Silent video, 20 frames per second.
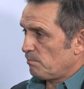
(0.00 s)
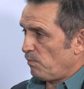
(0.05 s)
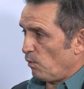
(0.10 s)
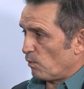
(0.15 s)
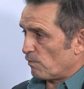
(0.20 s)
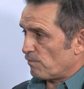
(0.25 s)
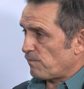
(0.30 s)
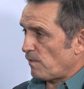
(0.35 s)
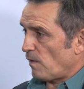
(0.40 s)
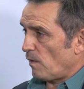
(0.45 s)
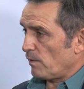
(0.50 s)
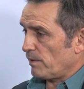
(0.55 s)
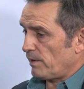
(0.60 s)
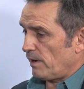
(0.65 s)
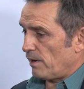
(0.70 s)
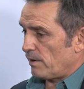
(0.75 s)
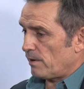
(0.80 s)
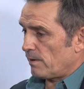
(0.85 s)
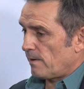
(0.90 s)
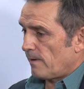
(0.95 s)

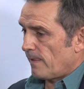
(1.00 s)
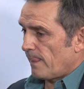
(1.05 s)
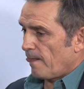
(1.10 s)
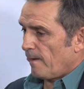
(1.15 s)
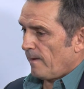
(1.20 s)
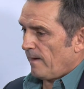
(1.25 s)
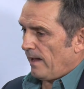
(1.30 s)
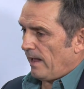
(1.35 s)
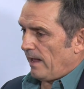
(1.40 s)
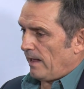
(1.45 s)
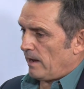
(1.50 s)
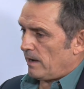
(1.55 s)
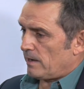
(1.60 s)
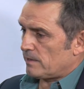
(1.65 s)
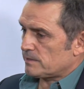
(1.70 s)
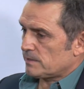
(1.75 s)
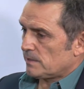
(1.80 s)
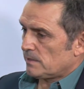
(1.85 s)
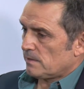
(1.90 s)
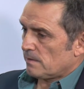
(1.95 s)
portfolio.
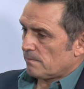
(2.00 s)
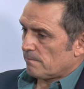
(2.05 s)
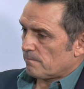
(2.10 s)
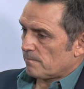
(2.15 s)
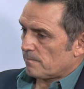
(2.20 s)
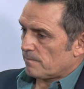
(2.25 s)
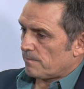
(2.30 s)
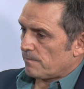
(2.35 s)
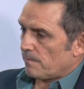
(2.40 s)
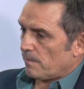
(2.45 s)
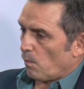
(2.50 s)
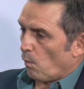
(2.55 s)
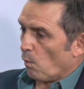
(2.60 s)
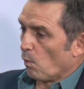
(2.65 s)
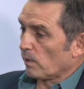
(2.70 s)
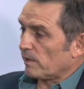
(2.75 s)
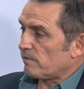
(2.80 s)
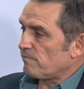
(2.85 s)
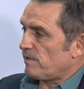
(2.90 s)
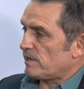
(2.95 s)
And
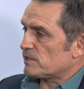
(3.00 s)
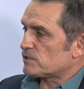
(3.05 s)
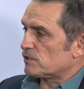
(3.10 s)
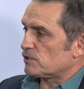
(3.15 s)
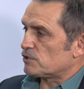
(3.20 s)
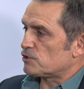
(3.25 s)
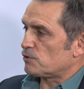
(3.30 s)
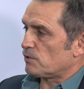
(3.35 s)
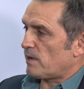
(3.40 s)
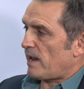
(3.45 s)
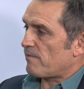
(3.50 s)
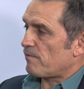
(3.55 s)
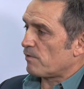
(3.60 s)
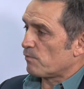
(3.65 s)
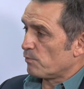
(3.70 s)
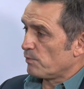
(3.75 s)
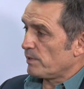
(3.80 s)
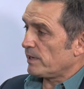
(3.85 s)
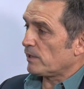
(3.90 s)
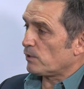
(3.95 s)
all investors should have a
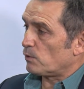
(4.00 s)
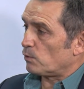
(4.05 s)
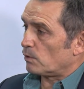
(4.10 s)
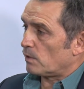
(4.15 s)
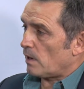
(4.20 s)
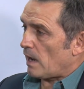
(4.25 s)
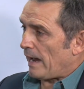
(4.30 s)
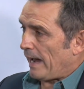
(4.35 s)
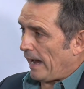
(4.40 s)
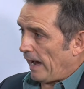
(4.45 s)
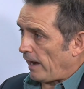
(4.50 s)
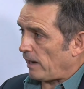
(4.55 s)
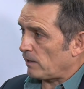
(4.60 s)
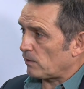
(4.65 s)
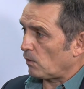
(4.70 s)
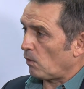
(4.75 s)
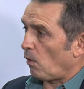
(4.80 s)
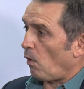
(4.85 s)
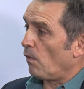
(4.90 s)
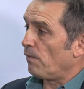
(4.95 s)
really good
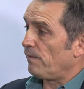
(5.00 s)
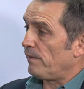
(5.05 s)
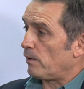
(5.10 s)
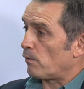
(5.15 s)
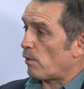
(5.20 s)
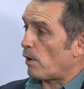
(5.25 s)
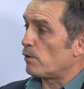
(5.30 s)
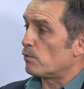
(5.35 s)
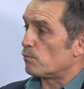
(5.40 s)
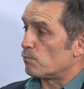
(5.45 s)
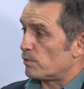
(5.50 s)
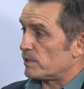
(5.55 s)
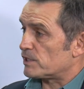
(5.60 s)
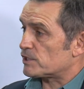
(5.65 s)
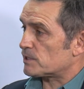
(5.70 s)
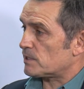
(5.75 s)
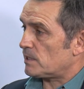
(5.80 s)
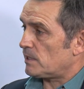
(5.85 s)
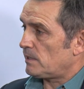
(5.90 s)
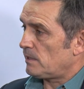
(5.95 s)
handle on their own
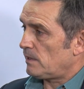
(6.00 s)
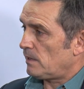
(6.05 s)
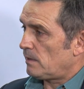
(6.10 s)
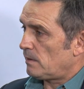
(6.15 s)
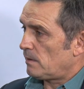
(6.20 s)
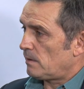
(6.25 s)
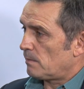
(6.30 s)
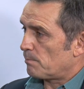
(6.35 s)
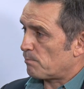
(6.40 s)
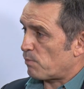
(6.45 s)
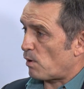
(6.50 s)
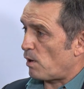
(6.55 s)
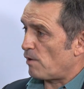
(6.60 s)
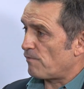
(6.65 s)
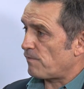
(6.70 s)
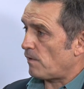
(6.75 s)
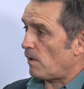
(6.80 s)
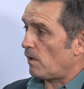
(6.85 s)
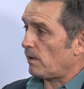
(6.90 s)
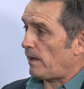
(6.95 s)
risk
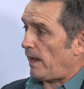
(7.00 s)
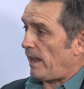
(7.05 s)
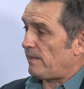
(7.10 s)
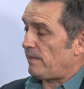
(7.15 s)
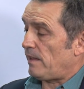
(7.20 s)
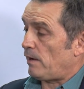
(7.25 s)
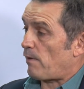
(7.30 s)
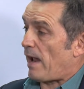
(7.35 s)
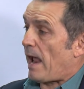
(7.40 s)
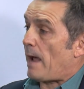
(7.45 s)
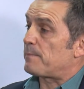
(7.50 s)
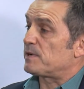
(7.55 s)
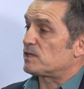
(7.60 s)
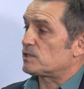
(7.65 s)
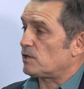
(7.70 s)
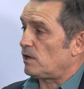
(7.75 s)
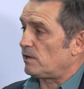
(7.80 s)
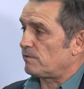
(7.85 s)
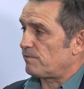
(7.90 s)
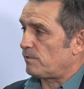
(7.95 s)
profile and mm -hmm. their mm-hmm.
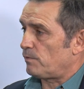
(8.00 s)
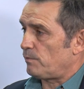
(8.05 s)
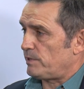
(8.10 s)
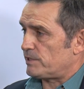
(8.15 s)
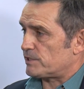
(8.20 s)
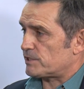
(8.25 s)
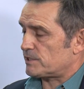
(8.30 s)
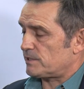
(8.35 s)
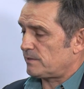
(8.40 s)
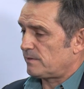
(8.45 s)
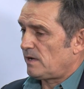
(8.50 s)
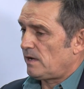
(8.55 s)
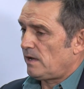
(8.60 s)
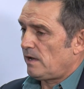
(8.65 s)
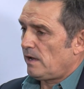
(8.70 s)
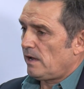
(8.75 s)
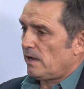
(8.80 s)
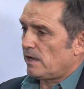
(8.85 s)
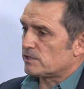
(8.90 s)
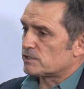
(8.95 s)
appetite for risk. Mm
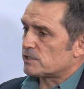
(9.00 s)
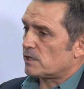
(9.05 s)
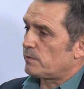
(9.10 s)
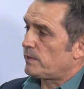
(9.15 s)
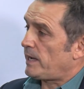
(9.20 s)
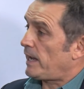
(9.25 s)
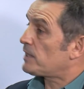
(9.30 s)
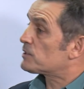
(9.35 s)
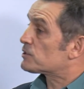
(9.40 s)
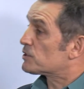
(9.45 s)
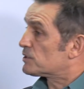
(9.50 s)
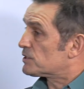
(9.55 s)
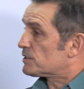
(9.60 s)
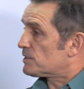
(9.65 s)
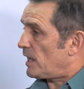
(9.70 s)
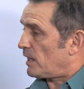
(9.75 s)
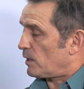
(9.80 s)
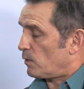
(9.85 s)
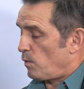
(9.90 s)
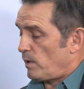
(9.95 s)
-hmm. And so, in answer to
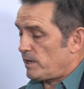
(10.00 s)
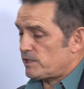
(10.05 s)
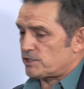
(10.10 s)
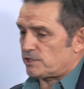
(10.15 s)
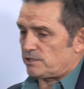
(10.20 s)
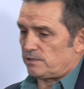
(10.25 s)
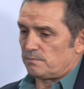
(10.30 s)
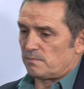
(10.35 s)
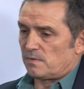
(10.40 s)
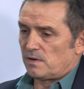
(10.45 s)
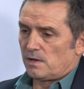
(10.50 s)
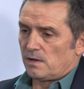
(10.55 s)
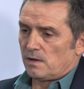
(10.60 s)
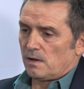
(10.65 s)
that question,